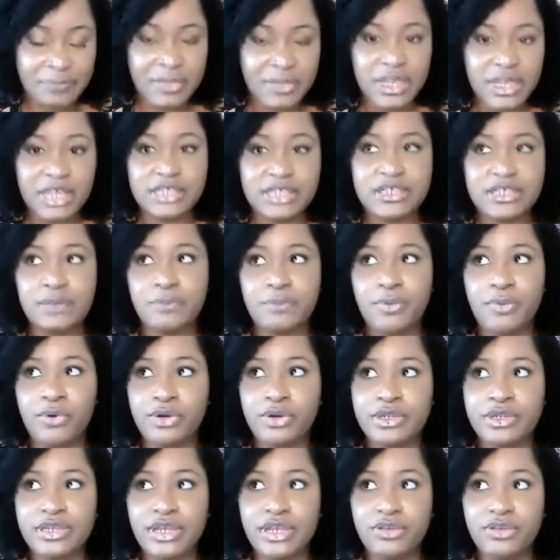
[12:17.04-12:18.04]
It's
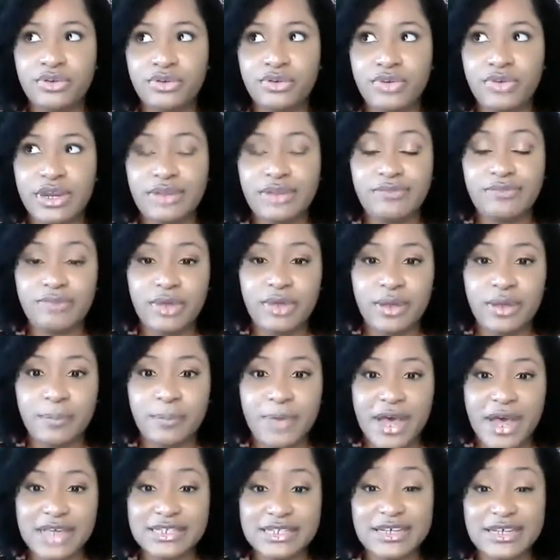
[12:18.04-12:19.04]
important that you create a
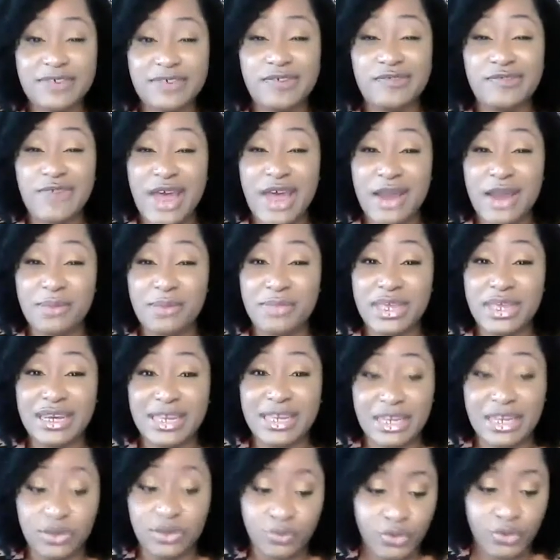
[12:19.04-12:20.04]
positive environment
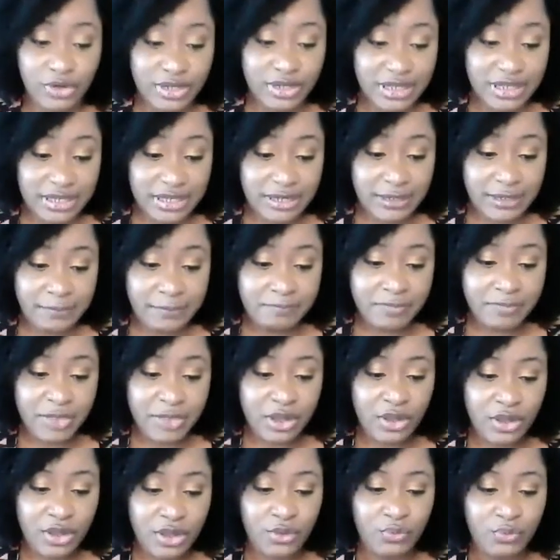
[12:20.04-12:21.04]
inwardly,
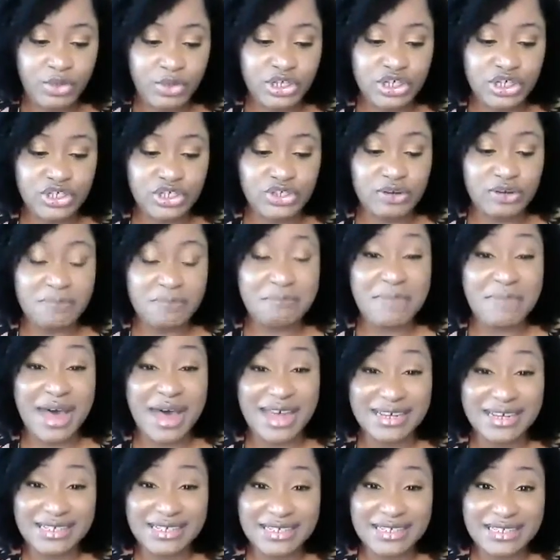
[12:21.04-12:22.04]
which is your
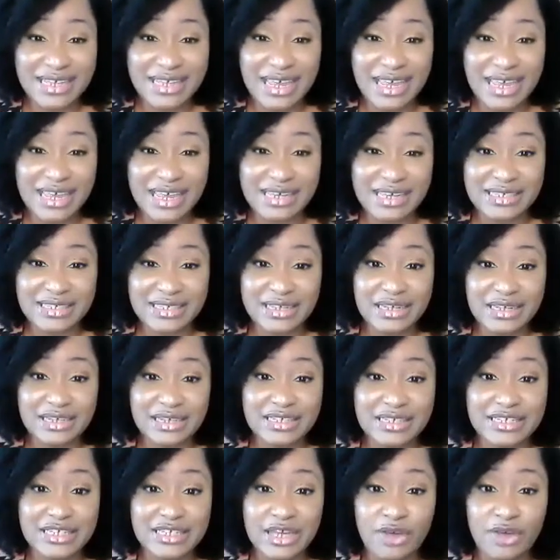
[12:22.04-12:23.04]
mindset,
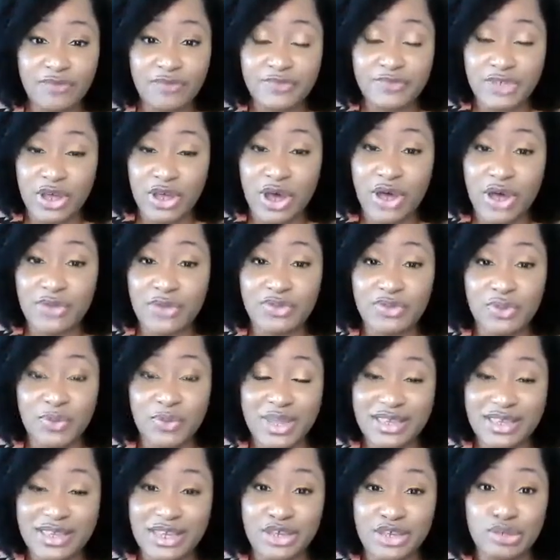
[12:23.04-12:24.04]
self-talk, the
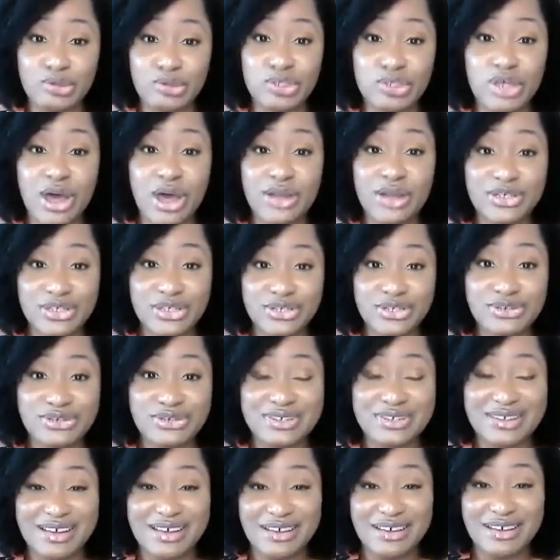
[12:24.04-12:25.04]
way that you talk to
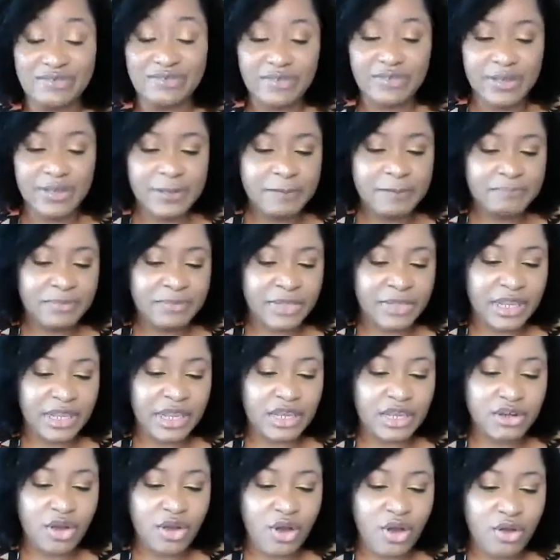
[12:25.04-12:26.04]
yourself,
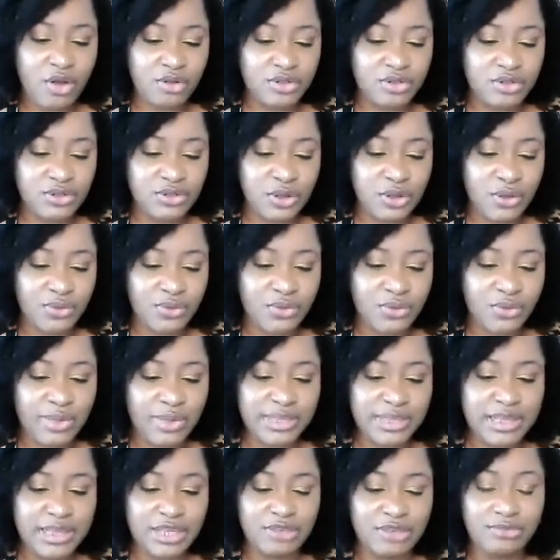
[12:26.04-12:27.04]
and also the
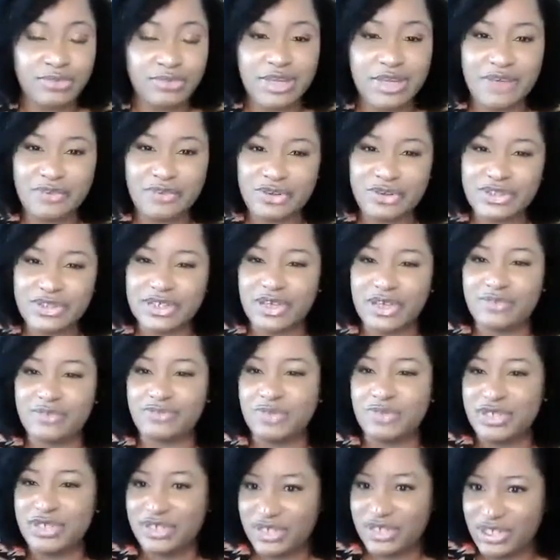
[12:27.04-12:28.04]
way that you love yourself.
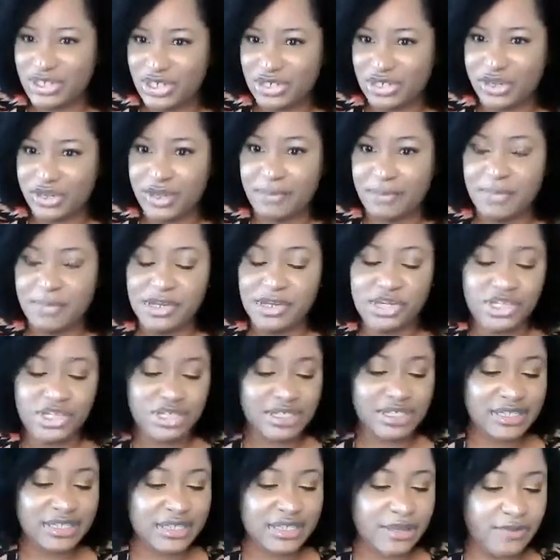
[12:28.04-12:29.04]
We just
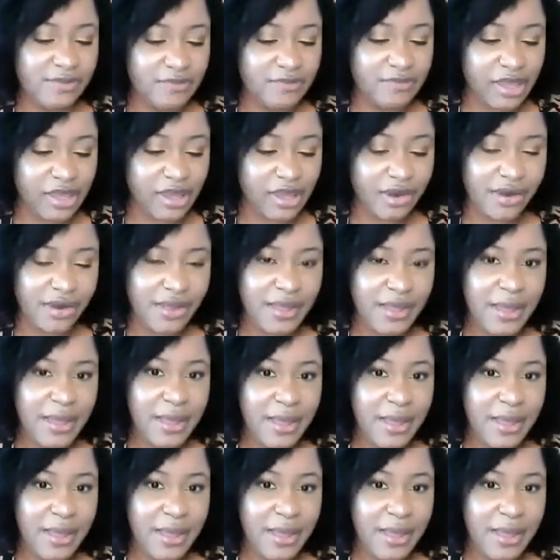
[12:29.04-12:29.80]
mentioned self-care.